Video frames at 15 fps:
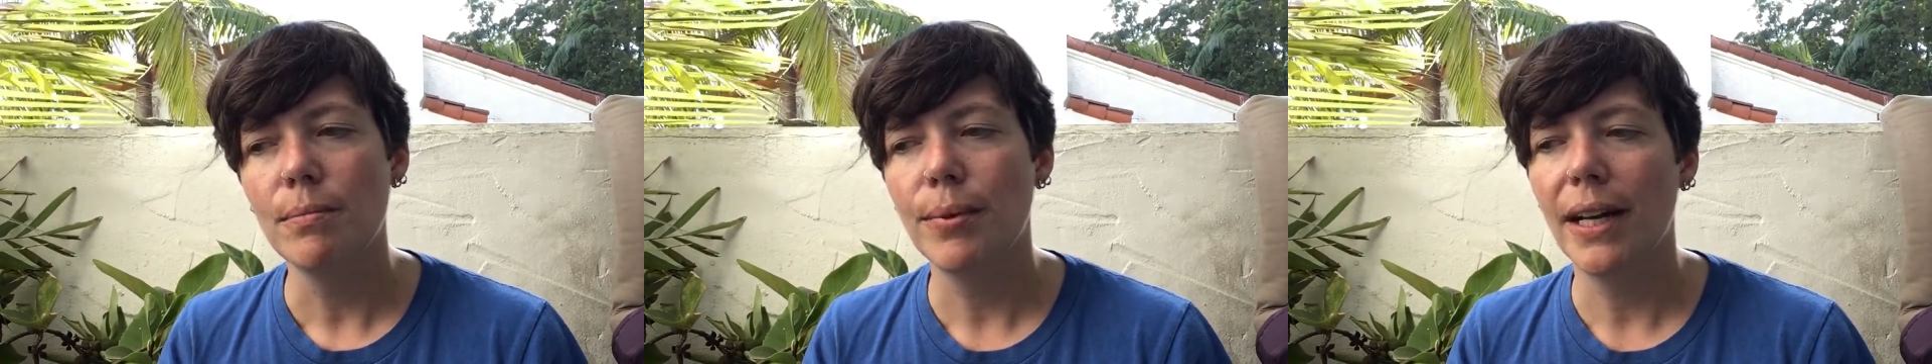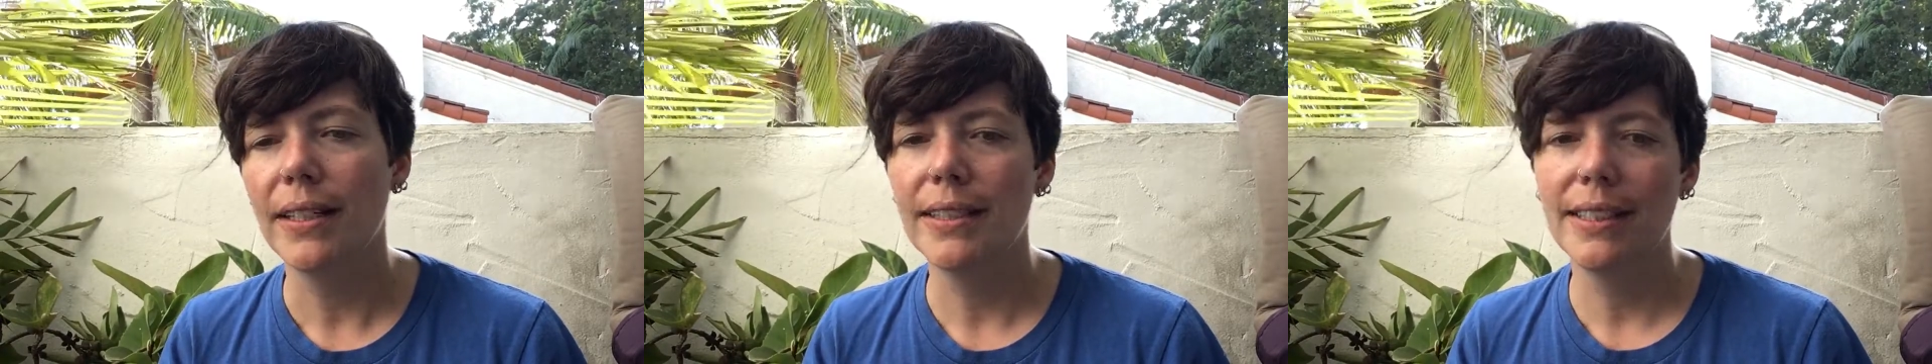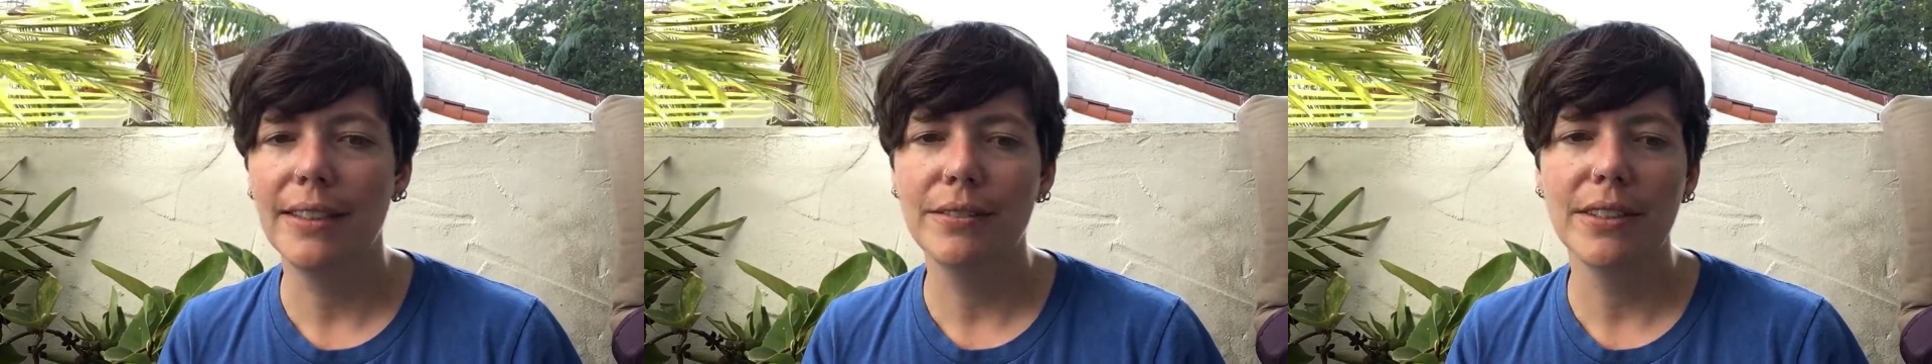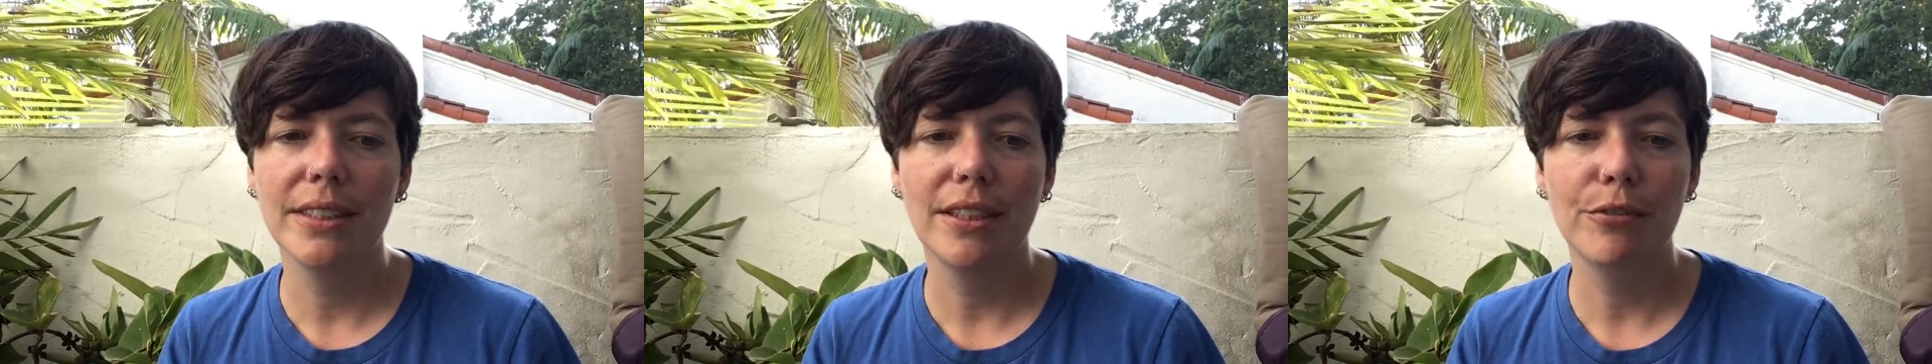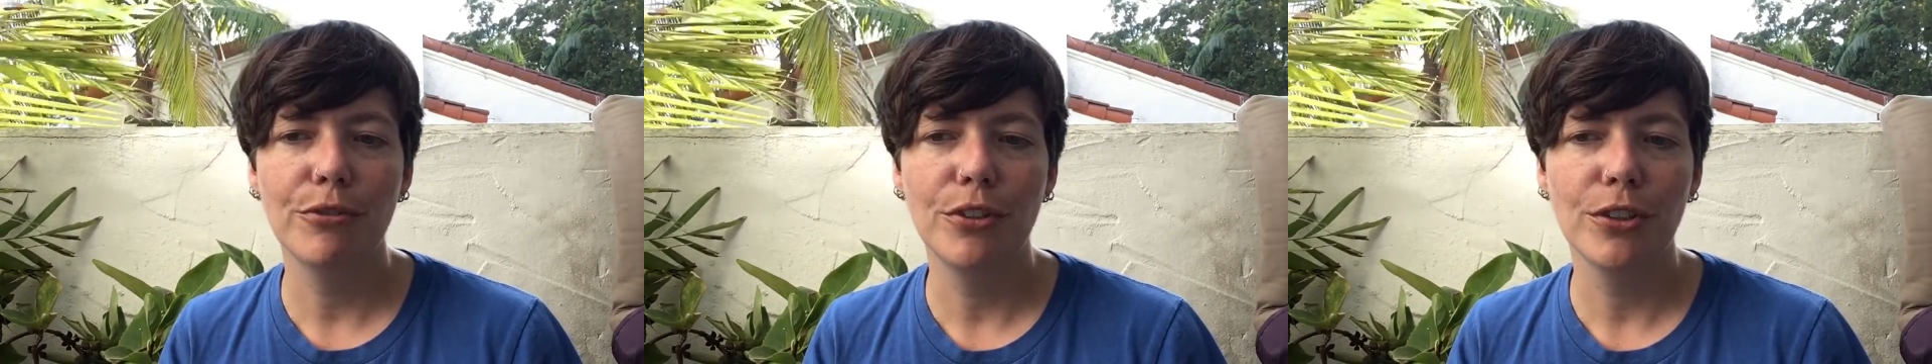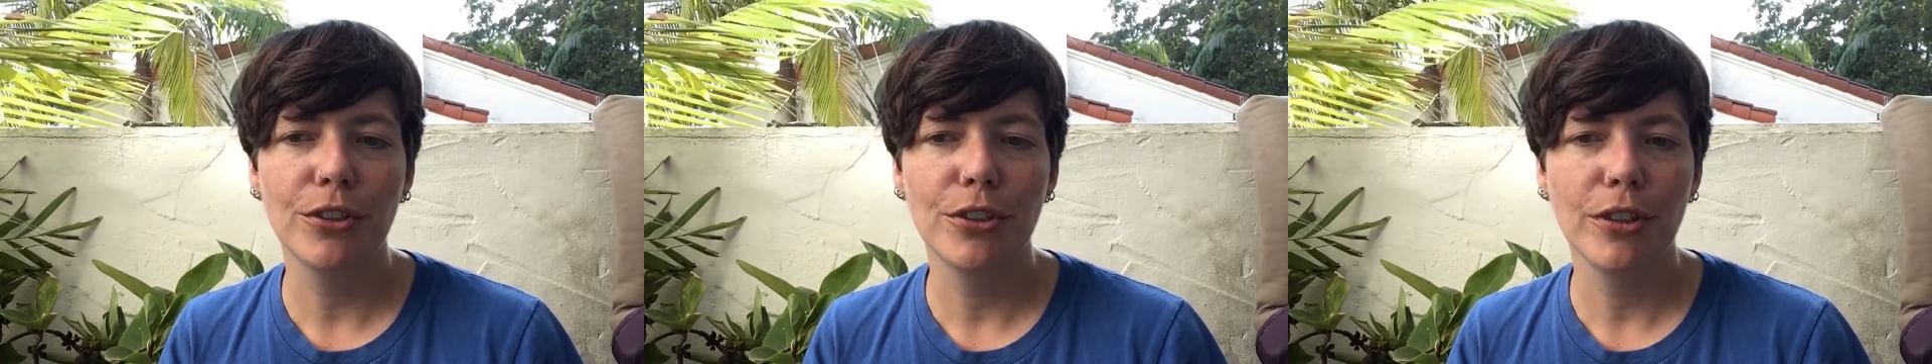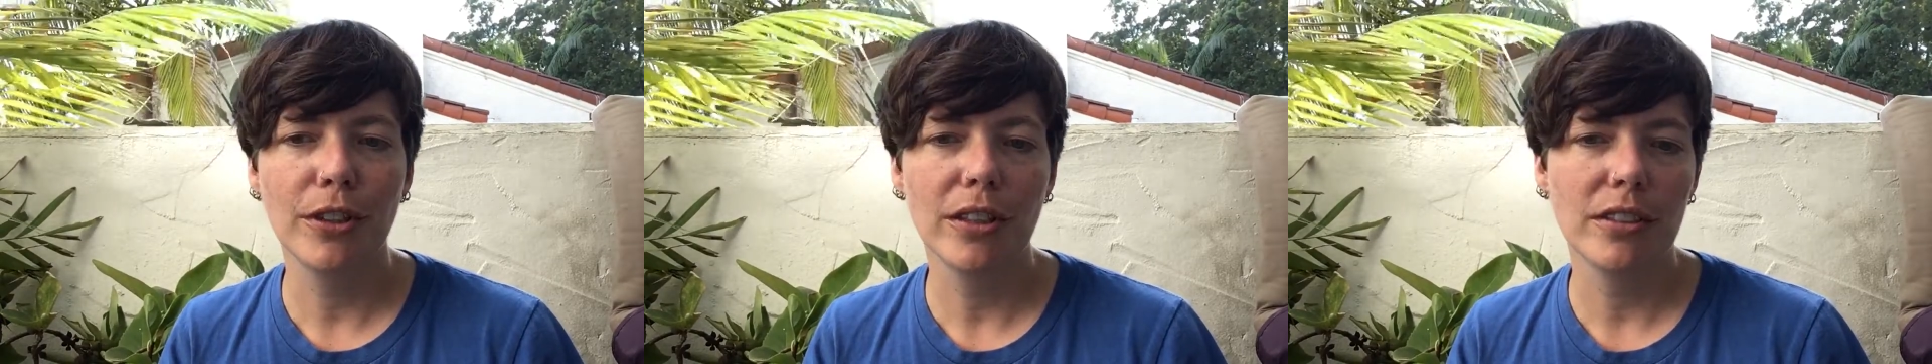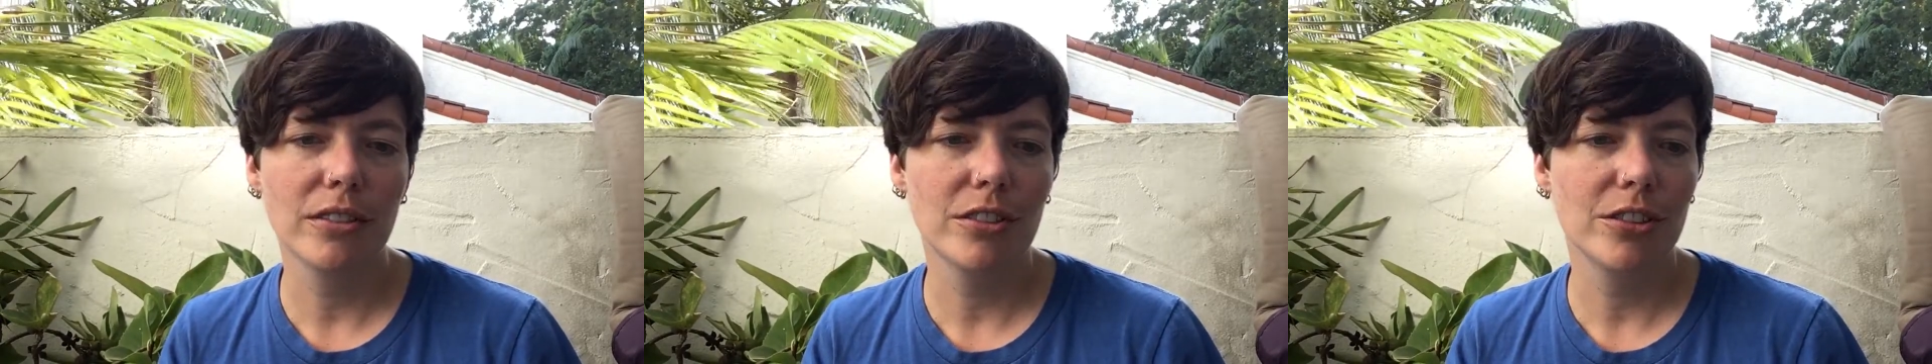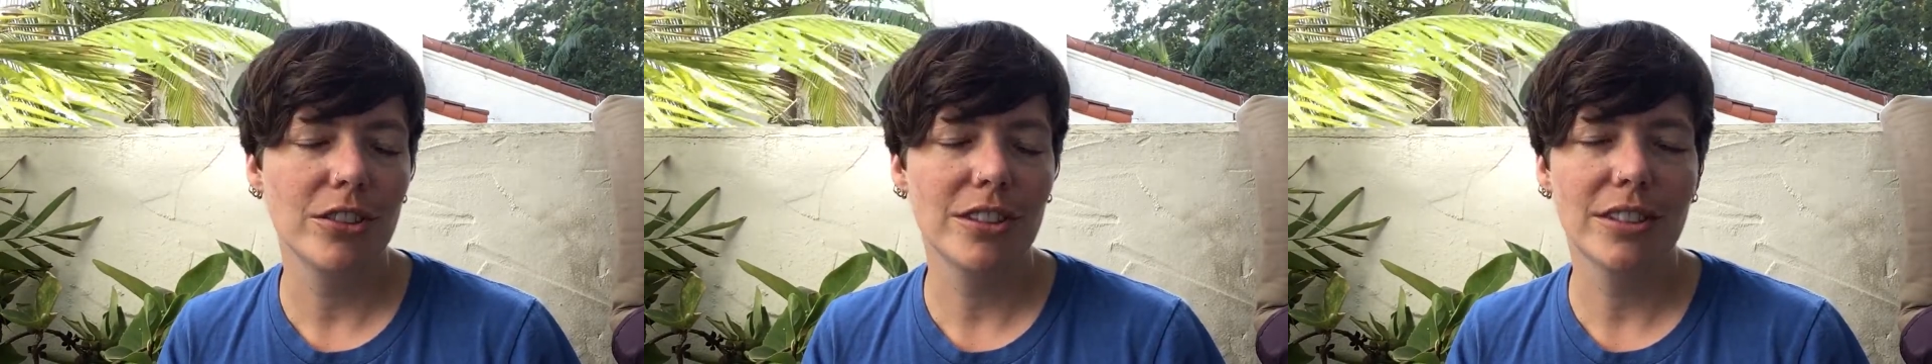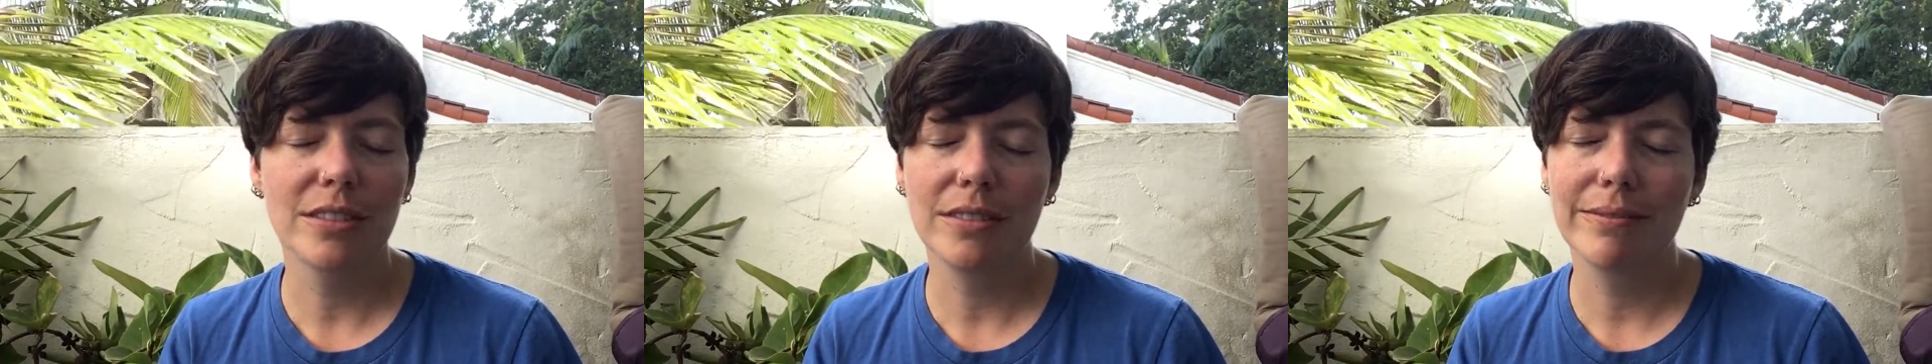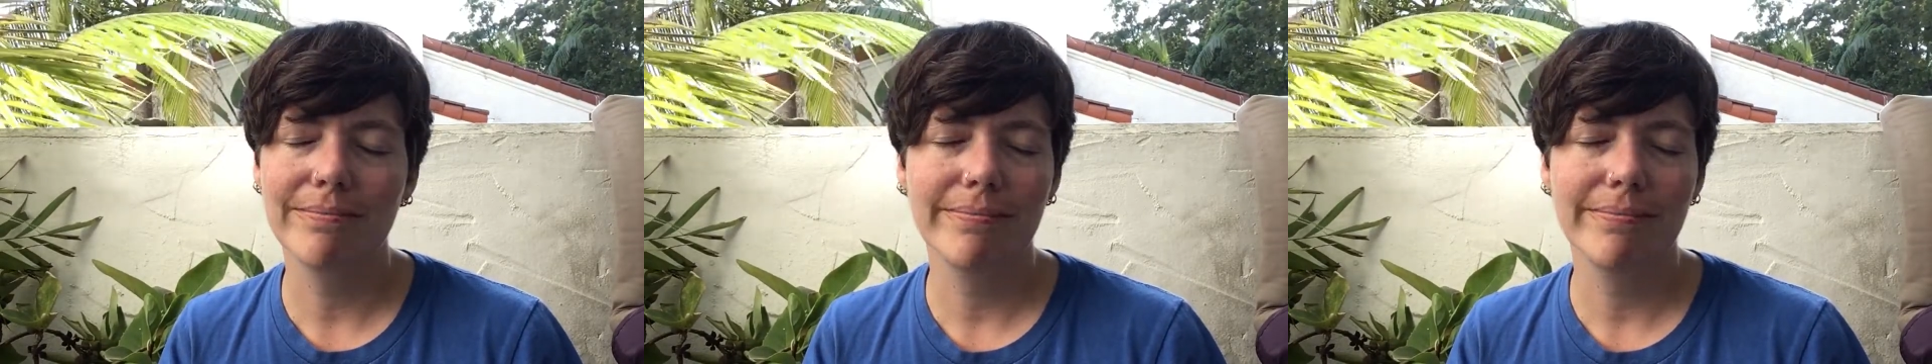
But even if you're just